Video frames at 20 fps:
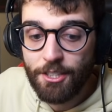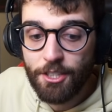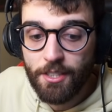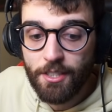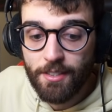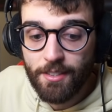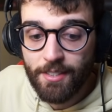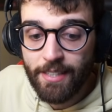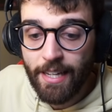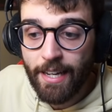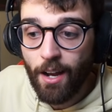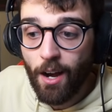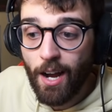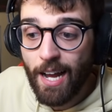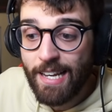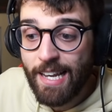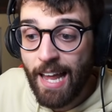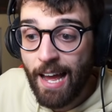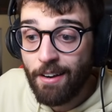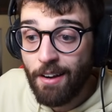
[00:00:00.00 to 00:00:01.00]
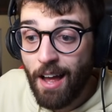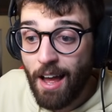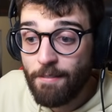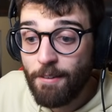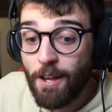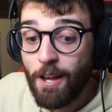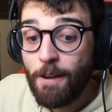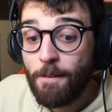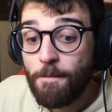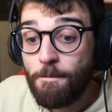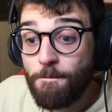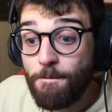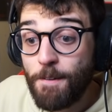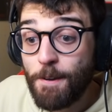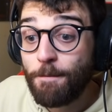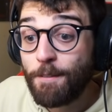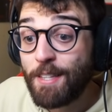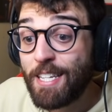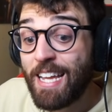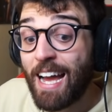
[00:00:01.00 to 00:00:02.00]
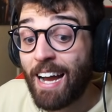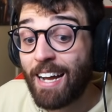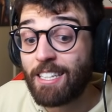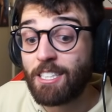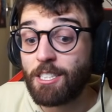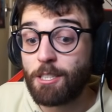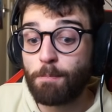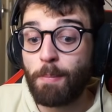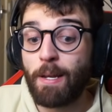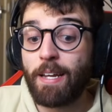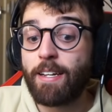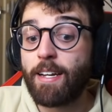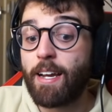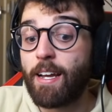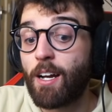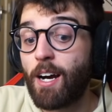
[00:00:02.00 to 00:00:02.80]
as you can see, I now have 50 HP,